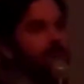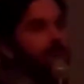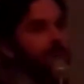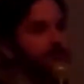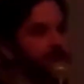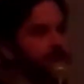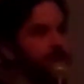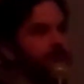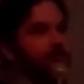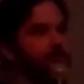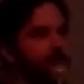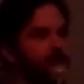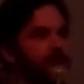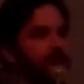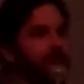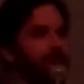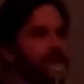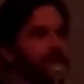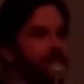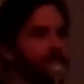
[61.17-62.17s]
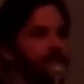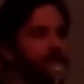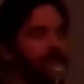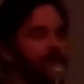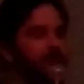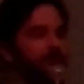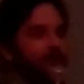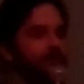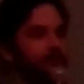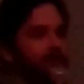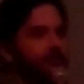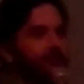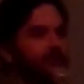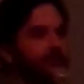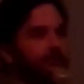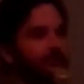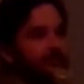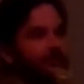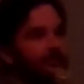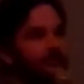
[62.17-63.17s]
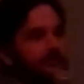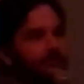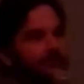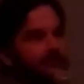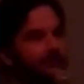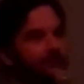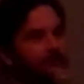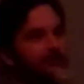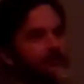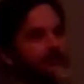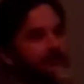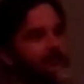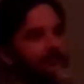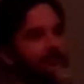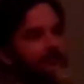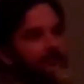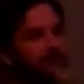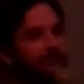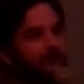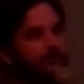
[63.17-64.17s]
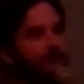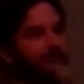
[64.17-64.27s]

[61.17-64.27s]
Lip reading: type thing versus the larger story?